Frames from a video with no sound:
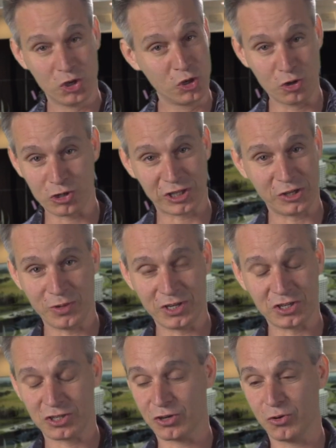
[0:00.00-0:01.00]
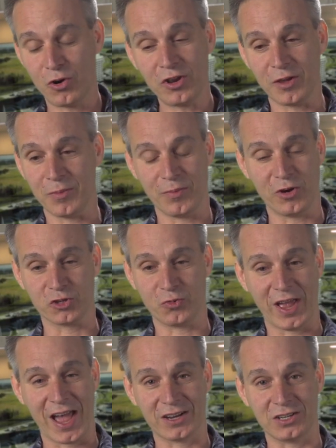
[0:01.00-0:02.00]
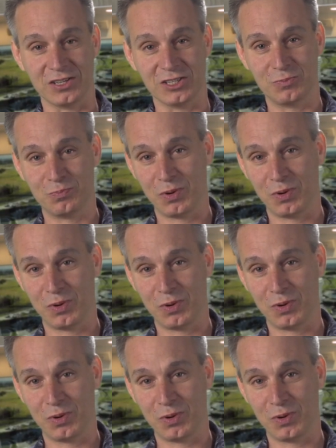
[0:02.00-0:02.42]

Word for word: usually we just ignore them in most reactions.